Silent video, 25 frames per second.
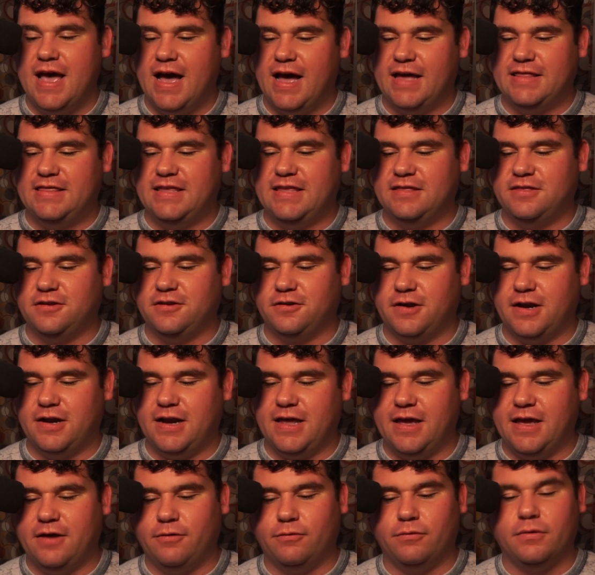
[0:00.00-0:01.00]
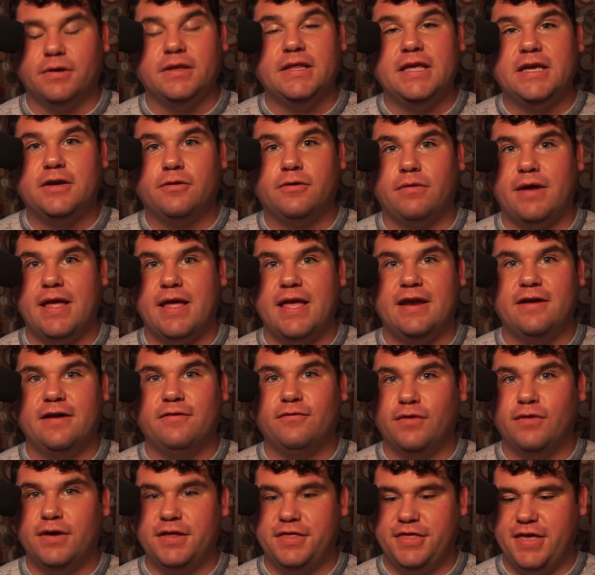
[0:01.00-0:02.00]
I think they're going to get really
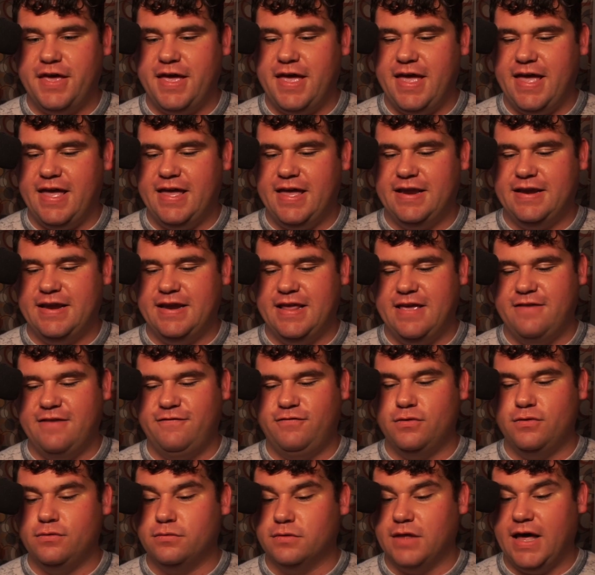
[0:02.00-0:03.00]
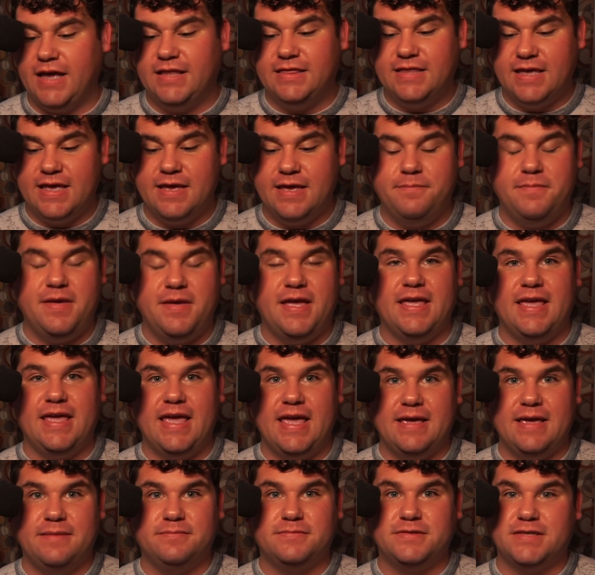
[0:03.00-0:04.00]
creative with it. And if you like the Hitman
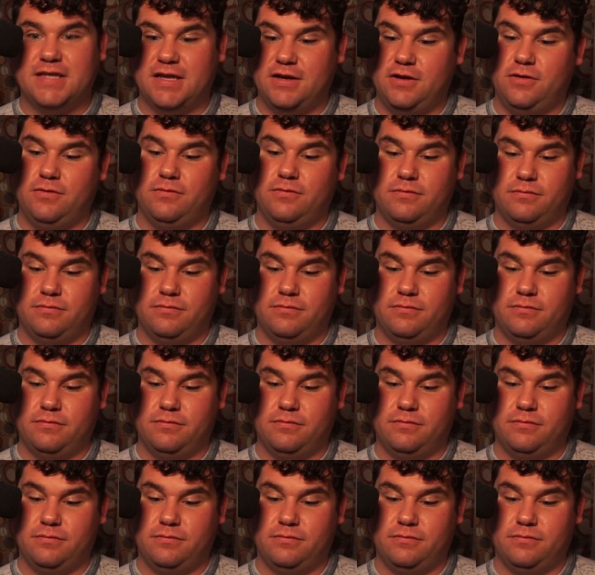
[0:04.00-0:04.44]
games, then you